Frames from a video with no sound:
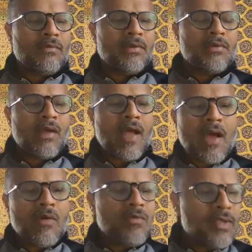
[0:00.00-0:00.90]
you know,
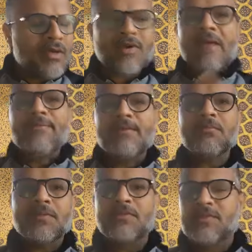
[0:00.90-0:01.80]
how we grapple
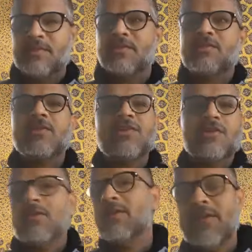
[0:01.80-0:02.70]
with this
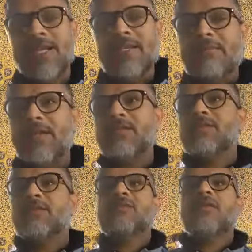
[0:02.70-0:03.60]
distinction on a daily
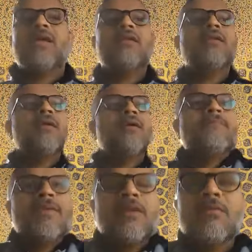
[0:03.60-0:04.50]
basis, and,
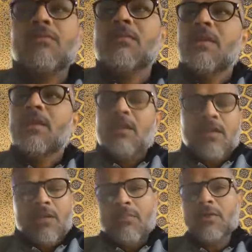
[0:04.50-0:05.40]
you know,
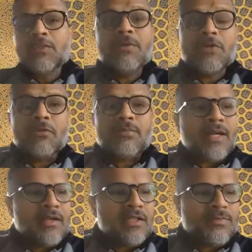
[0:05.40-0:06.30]
in both spiritual
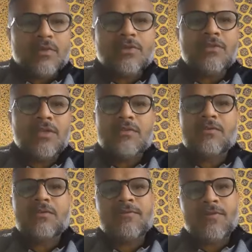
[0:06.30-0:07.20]
practice, but also in
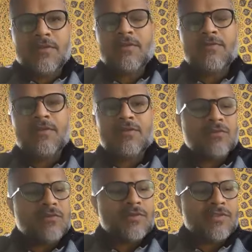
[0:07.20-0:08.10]
sort of philosophical
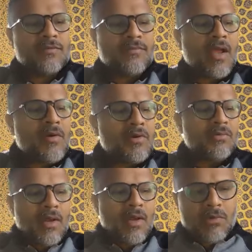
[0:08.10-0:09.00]
Sufism, how
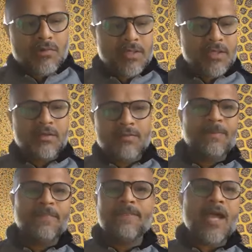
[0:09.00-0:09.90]
do
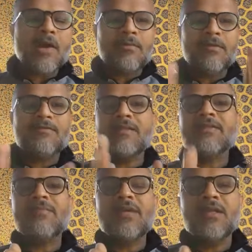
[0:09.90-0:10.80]
we find
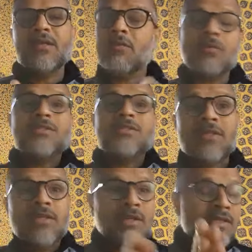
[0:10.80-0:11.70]
the median, or
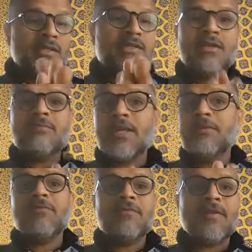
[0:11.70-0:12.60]
is the
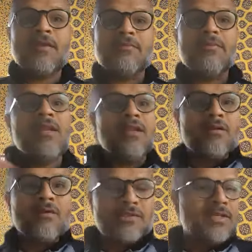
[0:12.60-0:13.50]
objective to find the
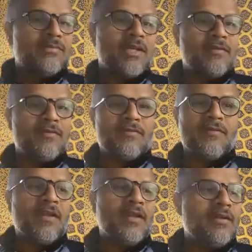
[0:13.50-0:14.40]
median, or is the objective to
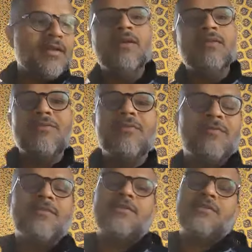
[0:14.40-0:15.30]
find the
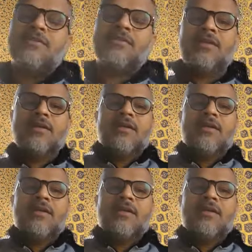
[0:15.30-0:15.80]
universal?